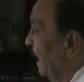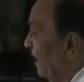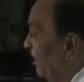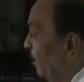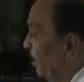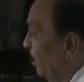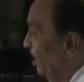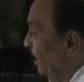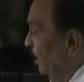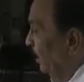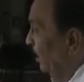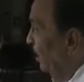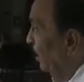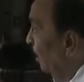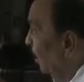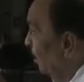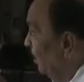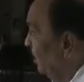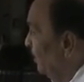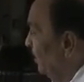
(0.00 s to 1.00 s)
It has got
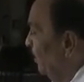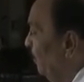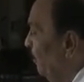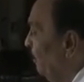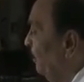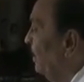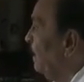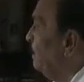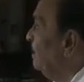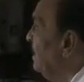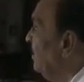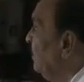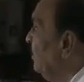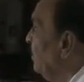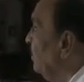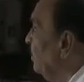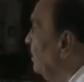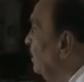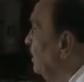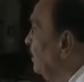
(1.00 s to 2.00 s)
lots of
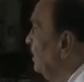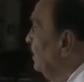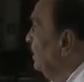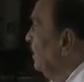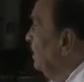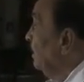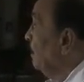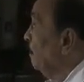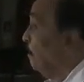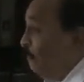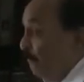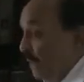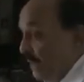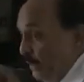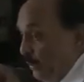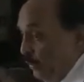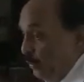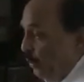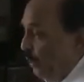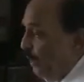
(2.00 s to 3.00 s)
vitamins,
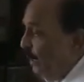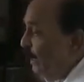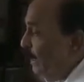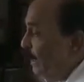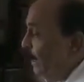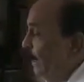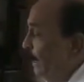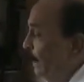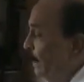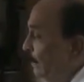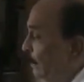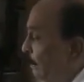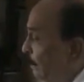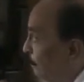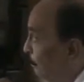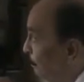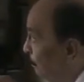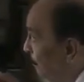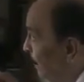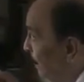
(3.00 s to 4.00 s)

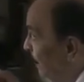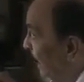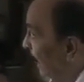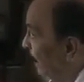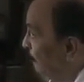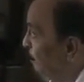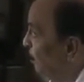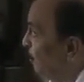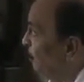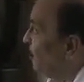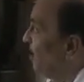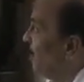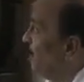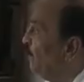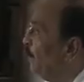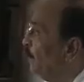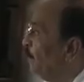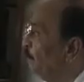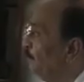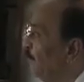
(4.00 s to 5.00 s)
particularly
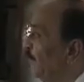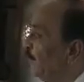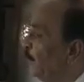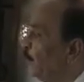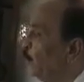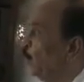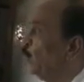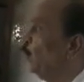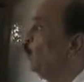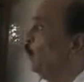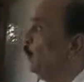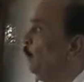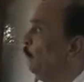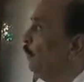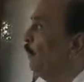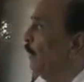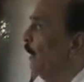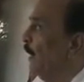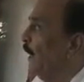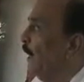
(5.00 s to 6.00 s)
riboflavin,
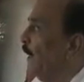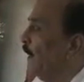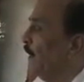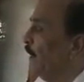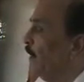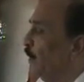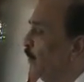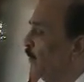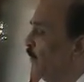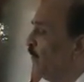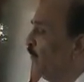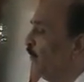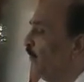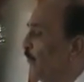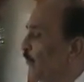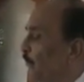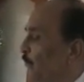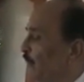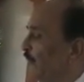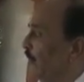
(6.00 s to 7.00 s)
B2, and lots
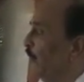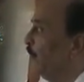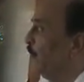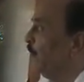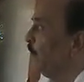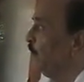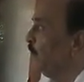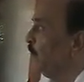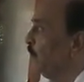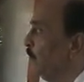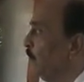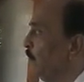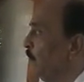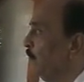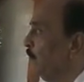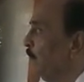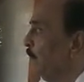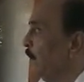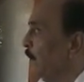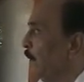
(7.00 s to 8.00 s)
of
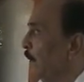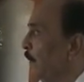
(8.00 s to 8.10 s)
minerals.